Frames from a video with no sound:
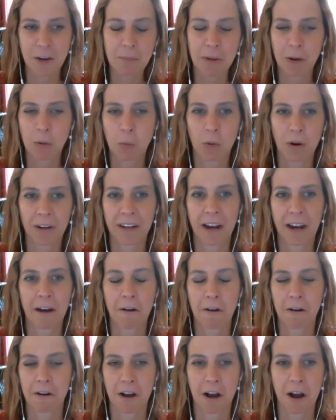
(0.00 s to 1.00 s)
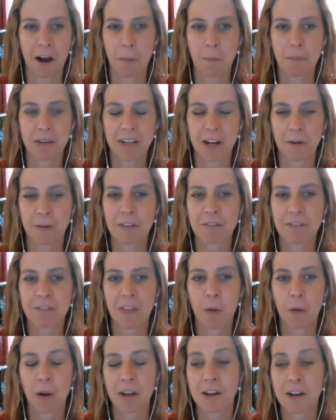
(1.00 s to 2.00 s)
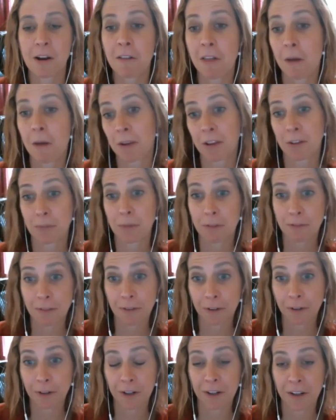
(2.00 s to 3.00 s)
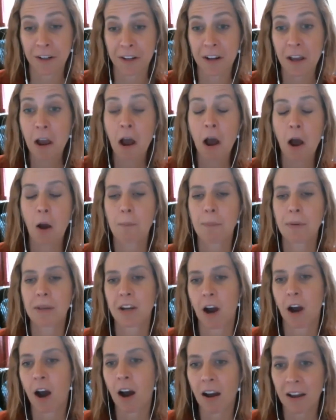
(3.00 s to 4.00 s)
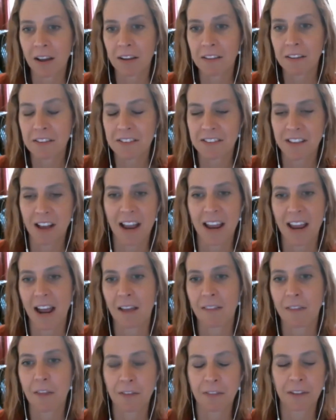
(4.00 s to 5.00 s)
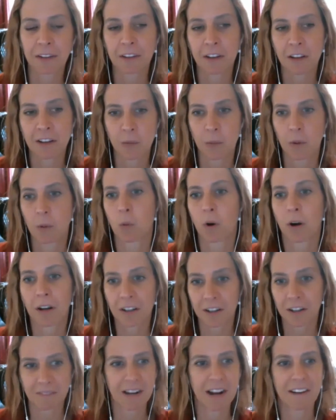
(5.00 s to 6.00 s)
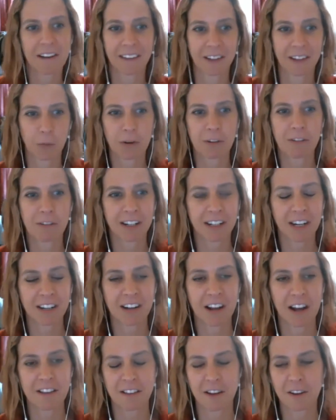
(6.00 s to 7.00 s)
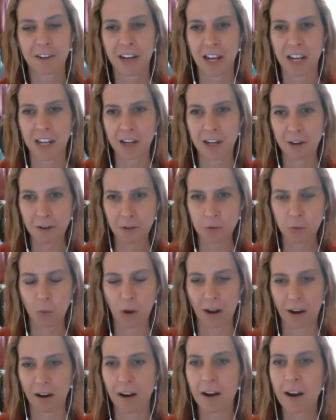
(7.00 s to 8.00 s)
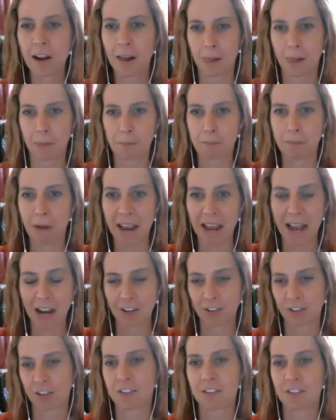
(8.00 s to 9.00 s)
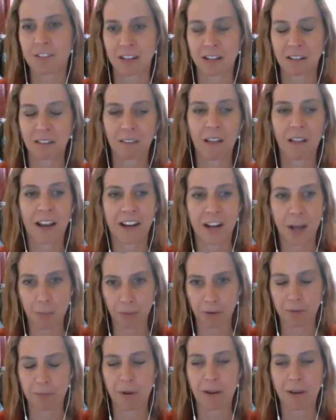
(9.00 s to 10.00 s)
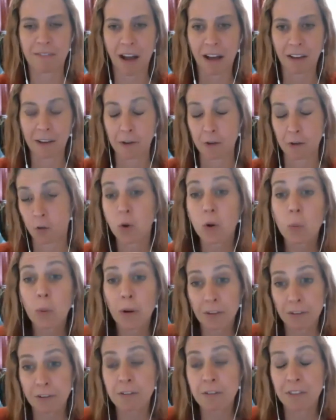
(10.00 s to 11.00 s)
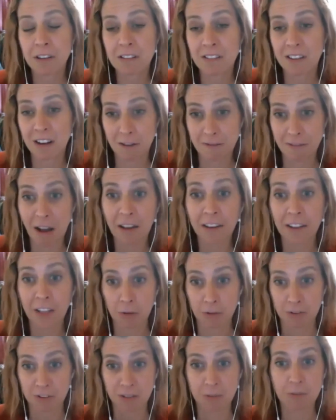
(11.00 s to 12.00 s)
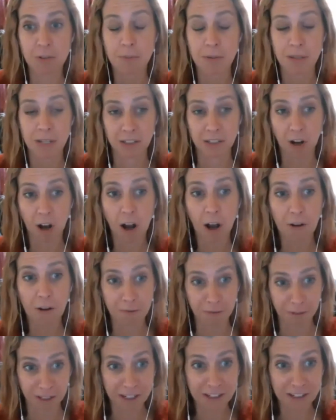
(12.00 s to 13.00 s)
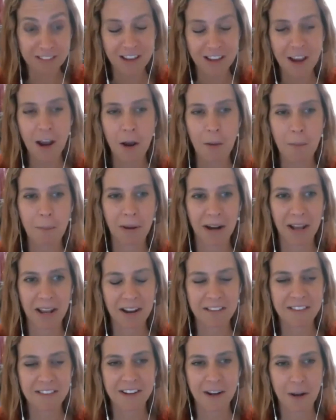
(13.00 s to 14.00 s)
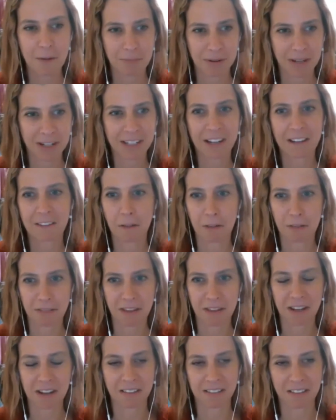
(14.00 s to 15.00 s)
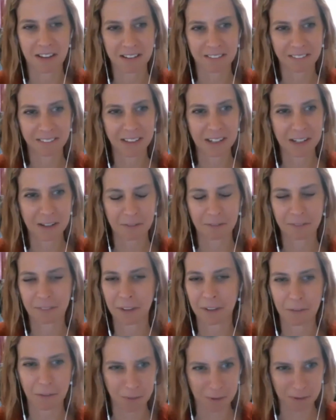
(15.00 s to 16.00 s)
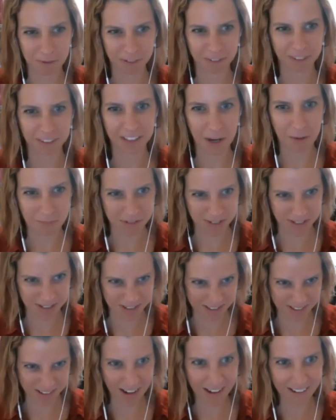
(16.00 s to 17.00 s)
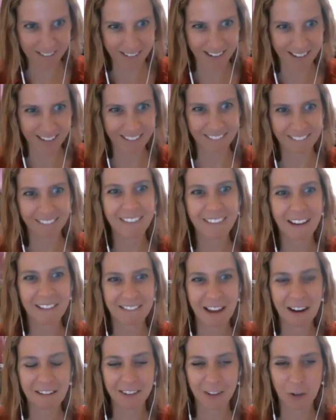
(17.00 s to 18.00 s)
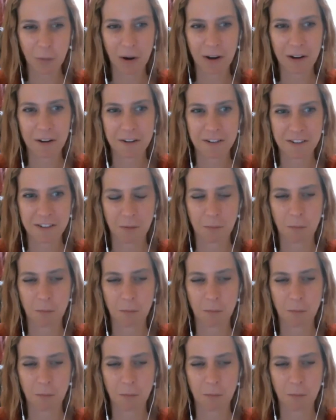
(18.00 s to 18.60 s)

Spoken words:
my workout, even though I know that makes me feel good because I had this thing to do at work. Like we recognize, okay, here's where my actions didn't line up with my values, or where 2 things that I value seem to be in conflict, but I ended up picking the thing that like leaves me feeling empty inside, right? That requires